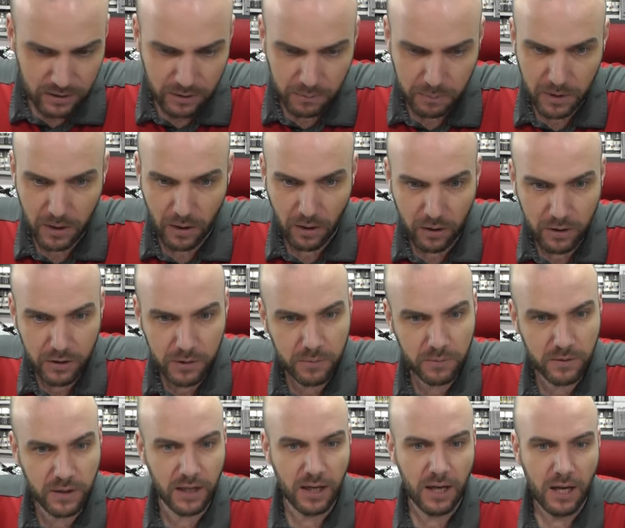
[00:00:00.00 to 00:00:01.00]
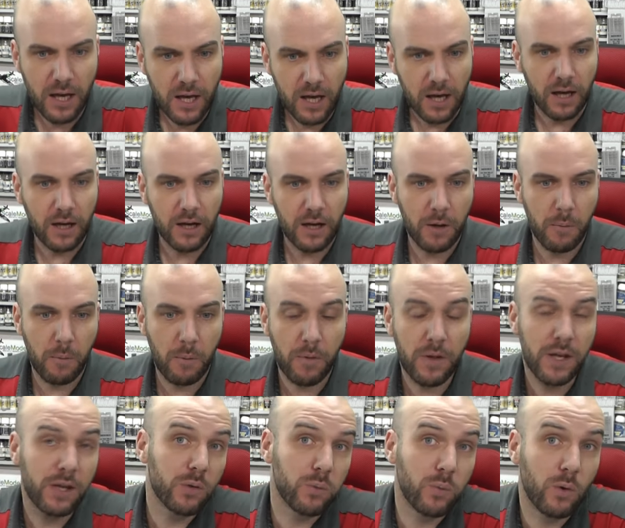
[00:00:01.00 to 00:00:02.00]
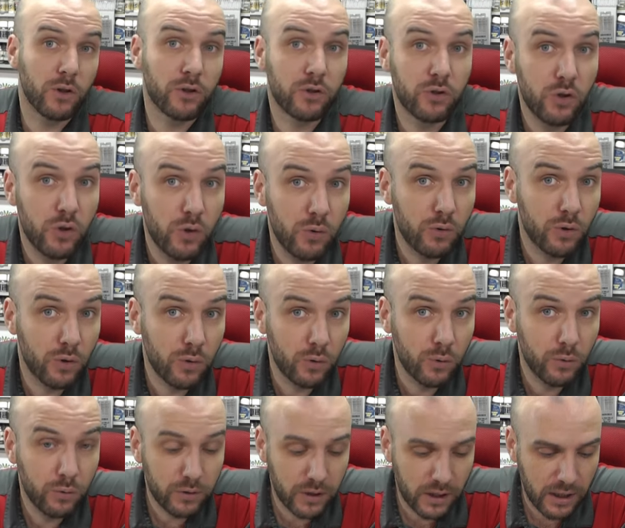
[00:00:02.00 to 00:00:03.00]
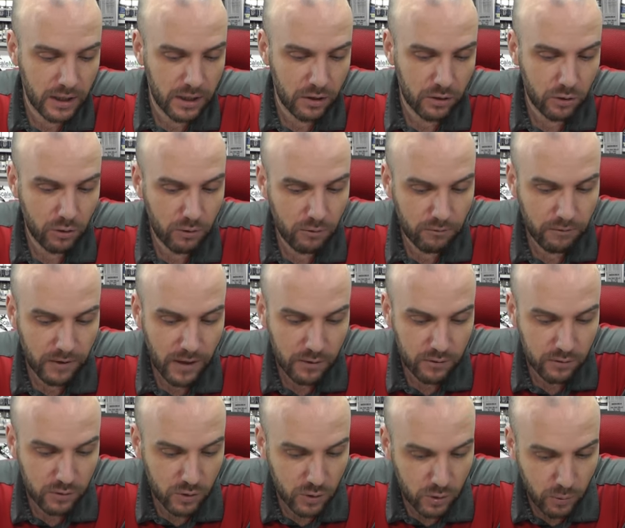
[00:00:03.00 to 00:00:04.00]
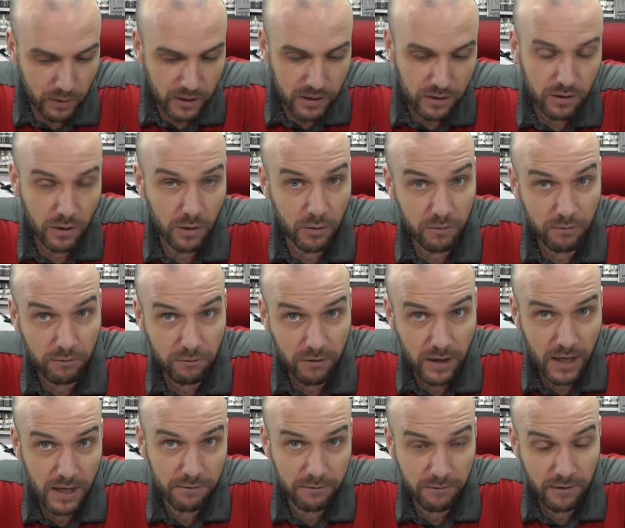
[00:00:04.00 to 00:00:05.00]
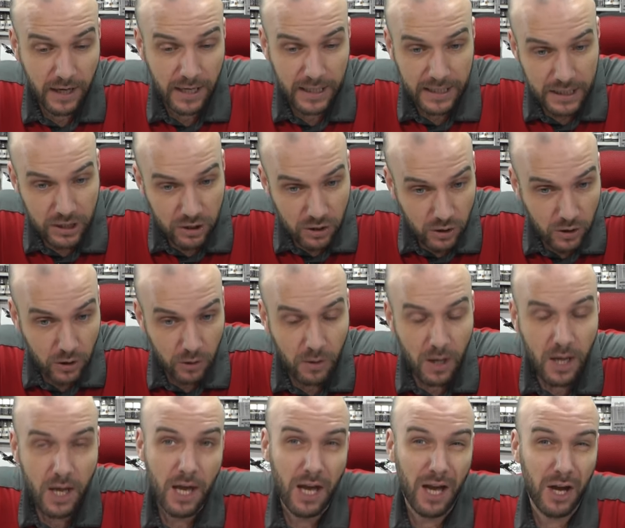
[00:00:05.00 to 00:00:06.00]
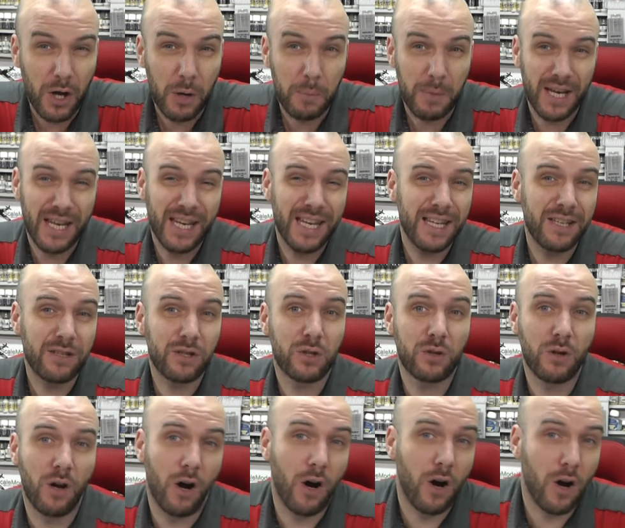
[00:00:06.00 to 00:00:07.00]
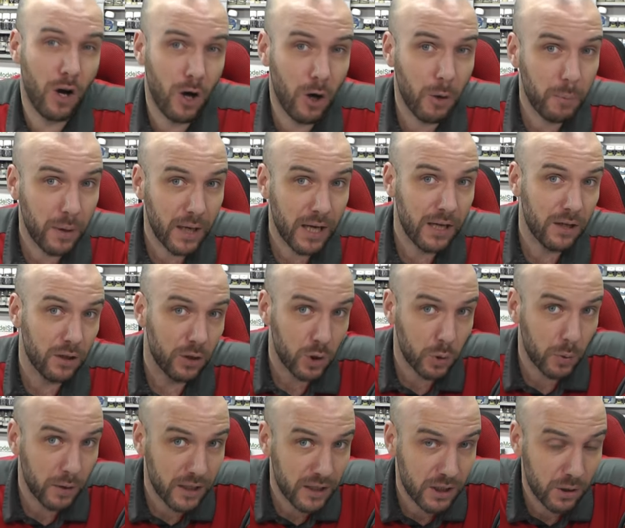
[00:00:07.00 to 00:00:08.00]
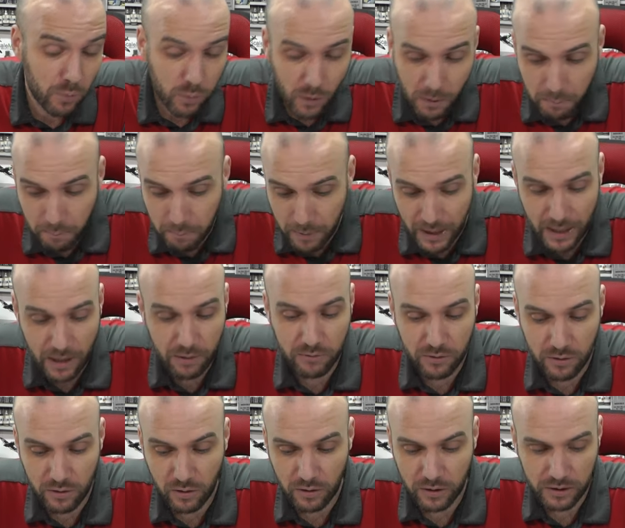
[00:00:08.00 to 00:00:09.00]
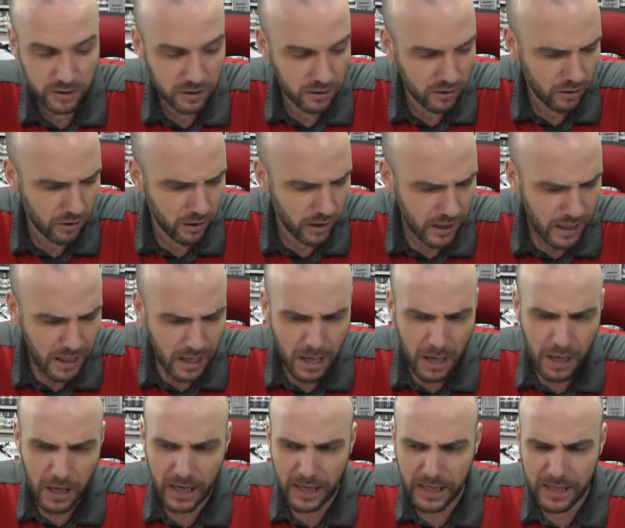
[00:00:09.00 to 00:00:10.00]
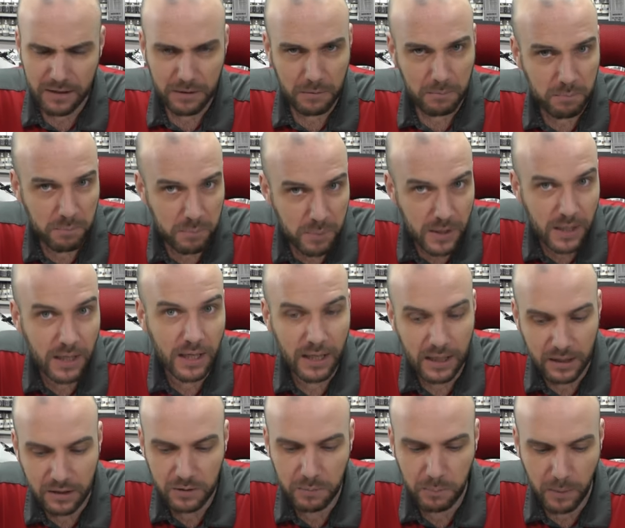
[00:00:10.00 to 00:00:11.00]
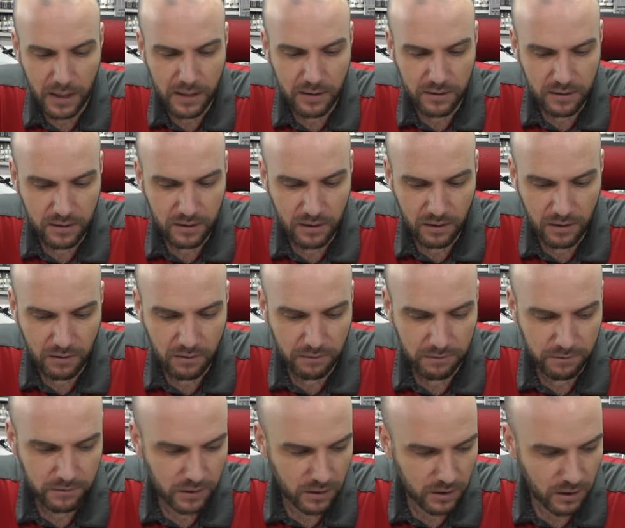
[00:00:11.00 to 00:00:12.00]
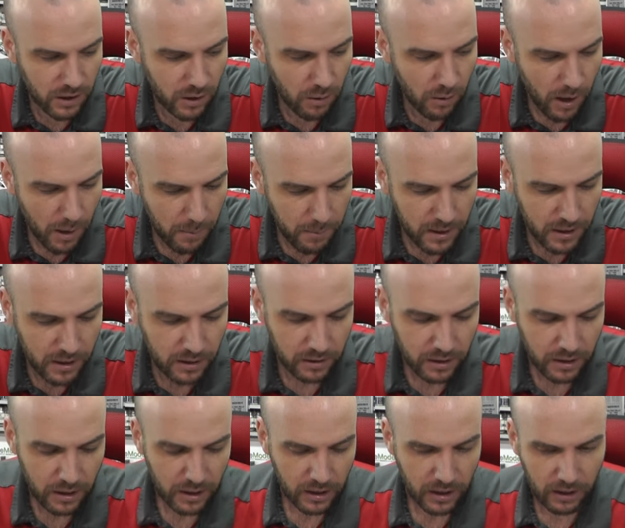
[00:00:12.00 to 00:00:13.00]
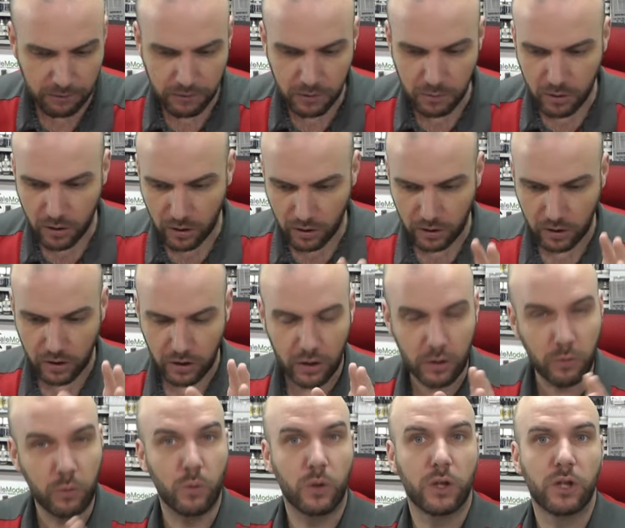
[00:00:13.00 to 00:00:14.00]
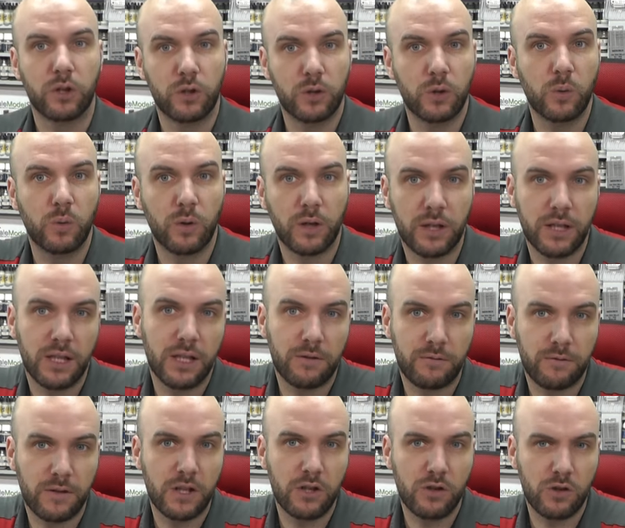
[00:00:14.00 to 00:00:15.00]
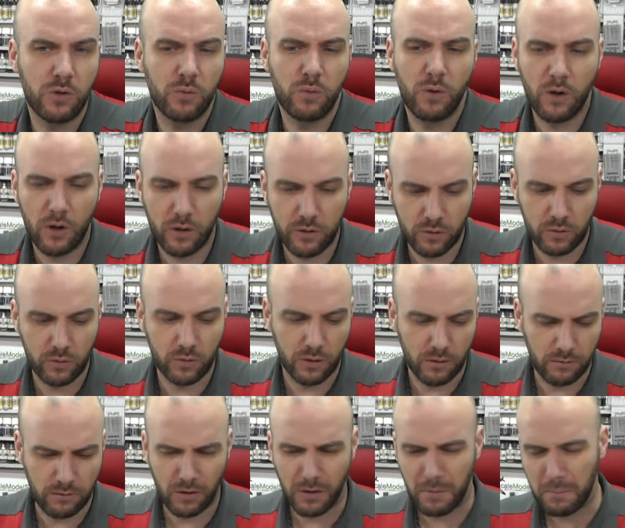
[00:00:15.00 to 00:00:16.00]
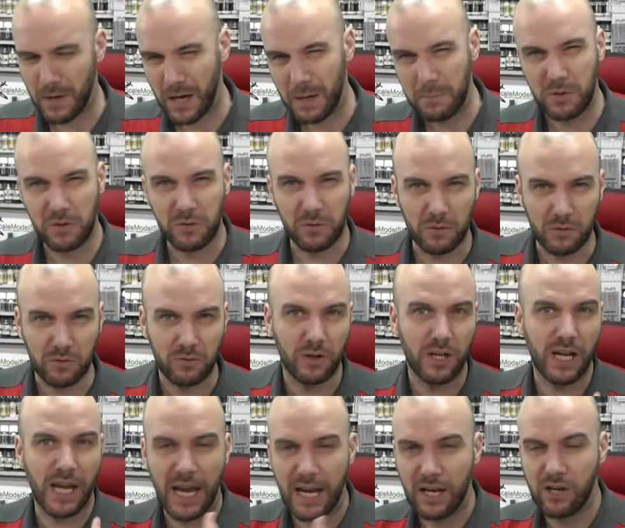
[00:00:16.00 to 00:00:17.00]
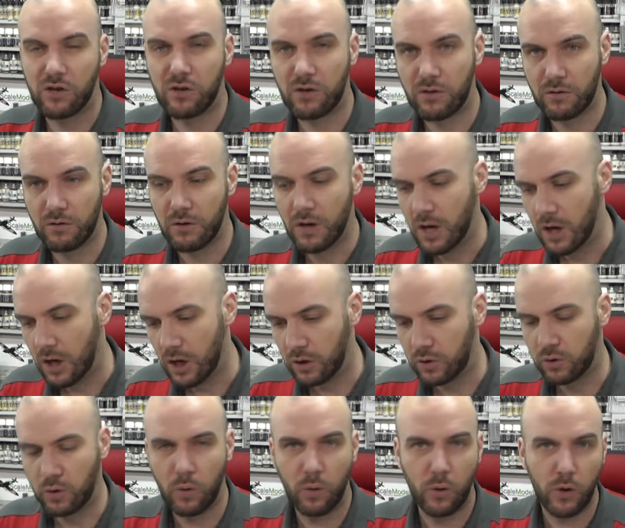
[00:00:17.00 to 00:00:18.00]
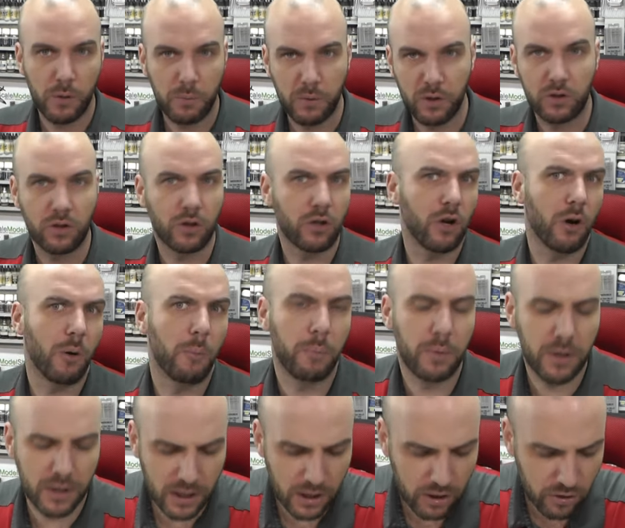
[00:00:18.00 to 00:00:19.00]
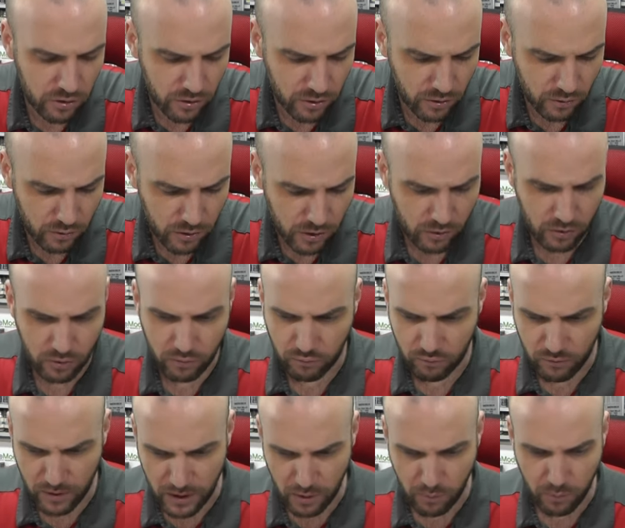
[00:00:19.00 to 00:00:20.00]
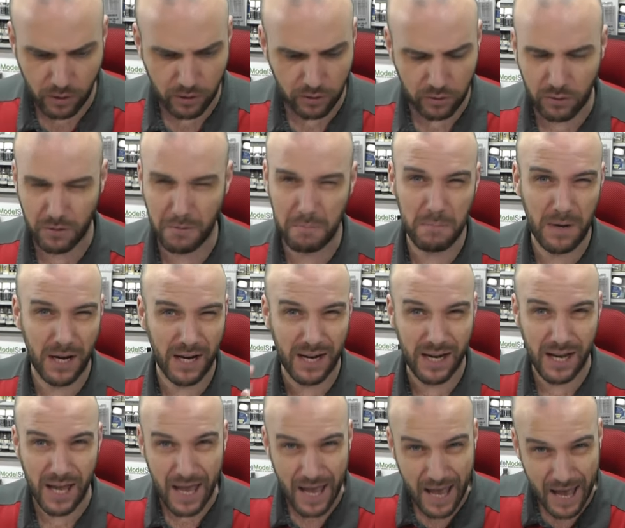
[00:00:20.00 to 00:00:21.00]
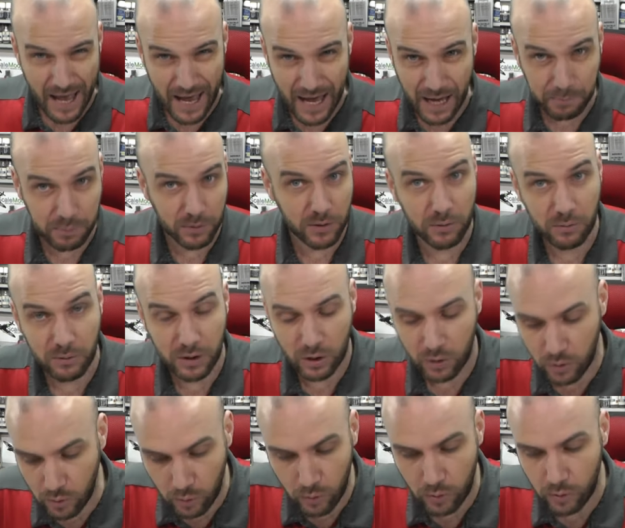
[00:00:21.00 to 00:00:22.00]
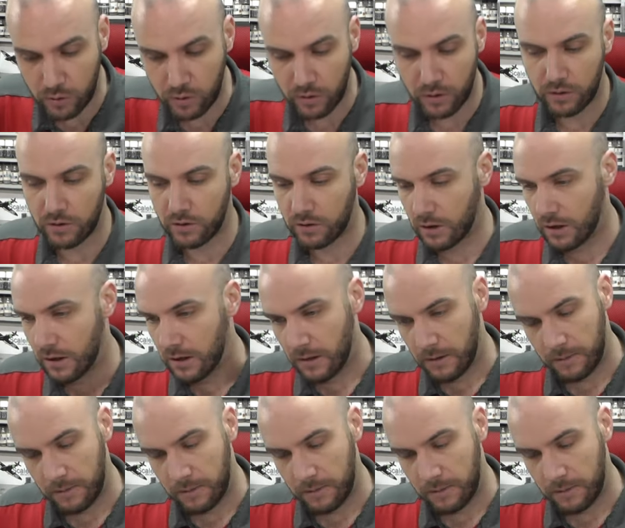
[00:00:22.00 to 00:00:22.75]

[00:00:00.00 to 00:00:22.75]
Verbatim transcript: to be honest with you um, this was new tooled in 2020 so fairly fairly new um, it is RRP'd at £21.99 it is a bit expensive you know I mean if you're kind of going to want to do one of these things you are sort of like maybe sort of trying to enter a tournament a competition or you just really want to sort of make a absolutely gorgeous